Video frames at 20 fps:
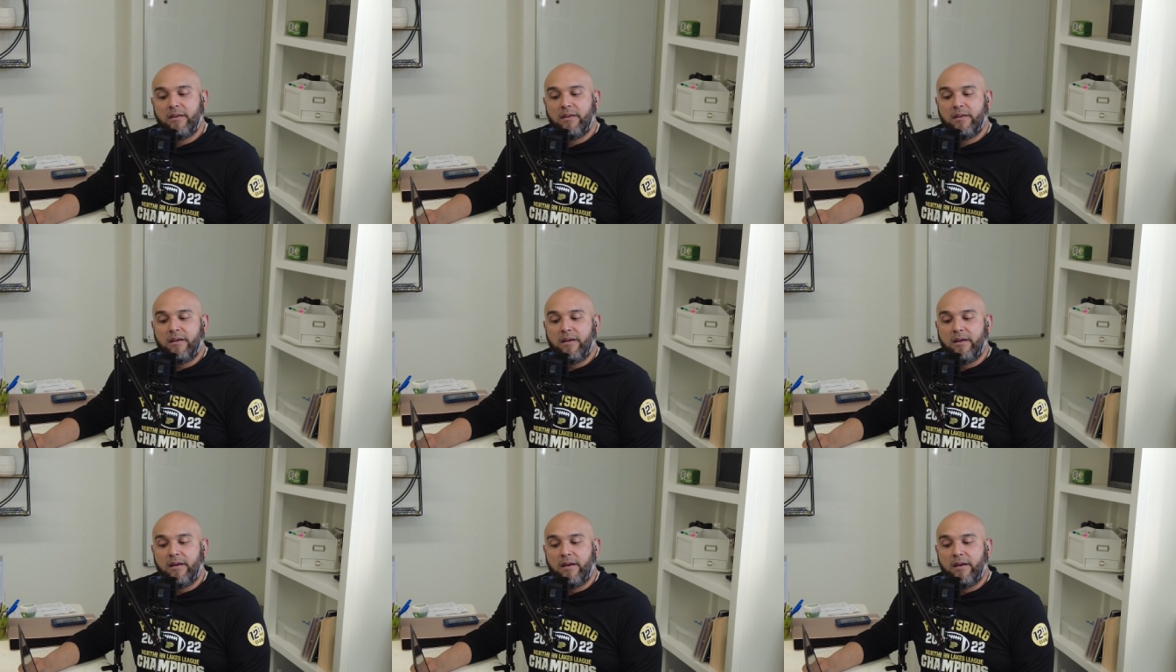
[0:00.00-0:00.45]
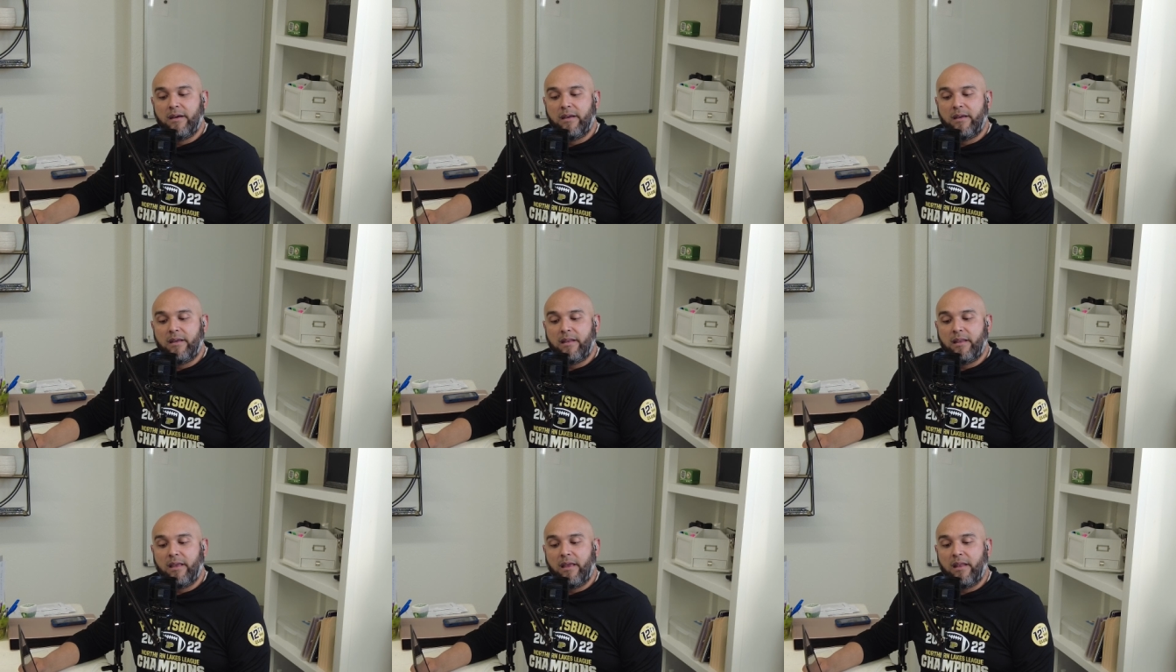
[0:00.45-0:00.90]
Uh,
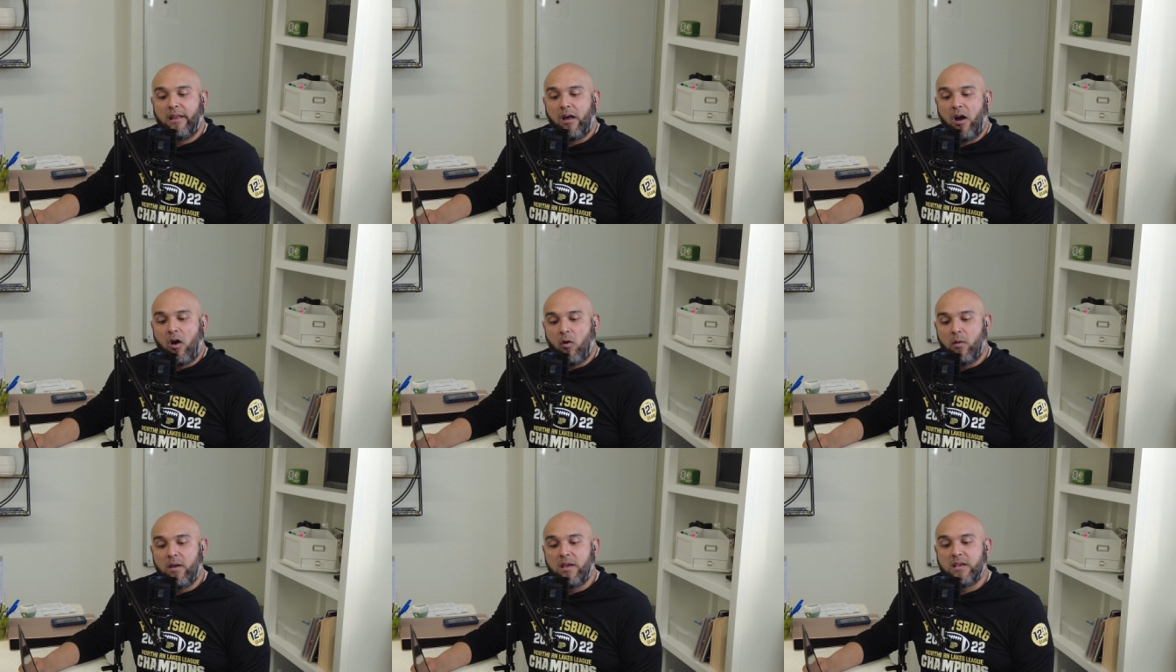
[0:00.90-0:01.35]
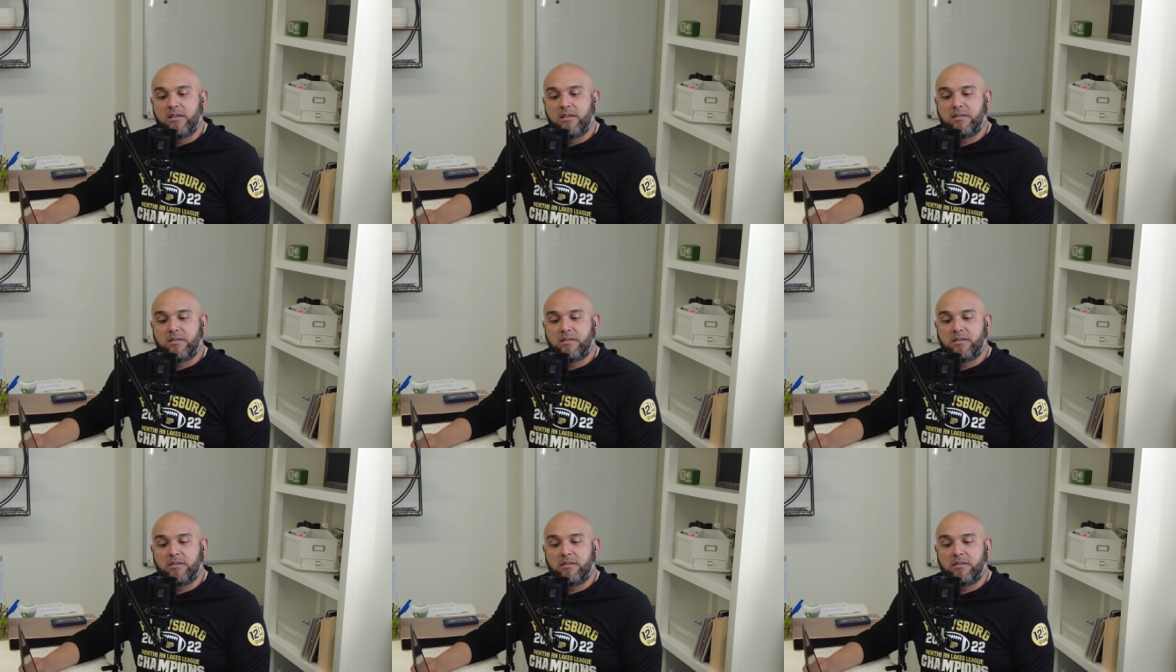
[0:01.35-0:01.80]
and, and
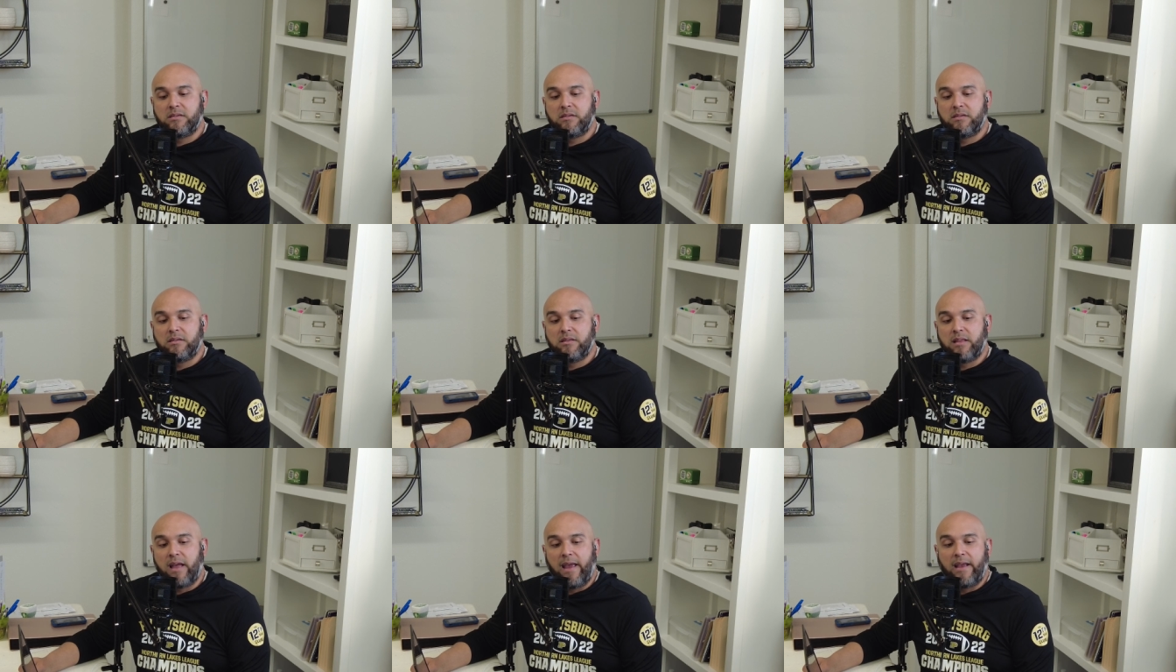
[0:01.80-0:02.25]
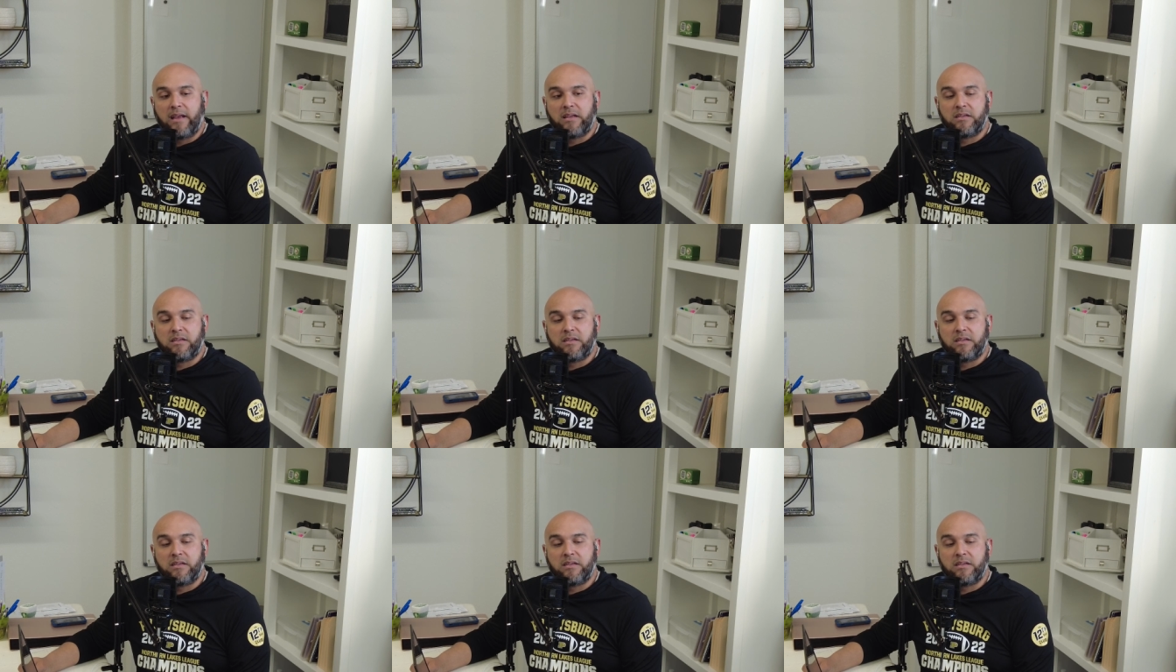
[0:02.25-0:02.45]
always like,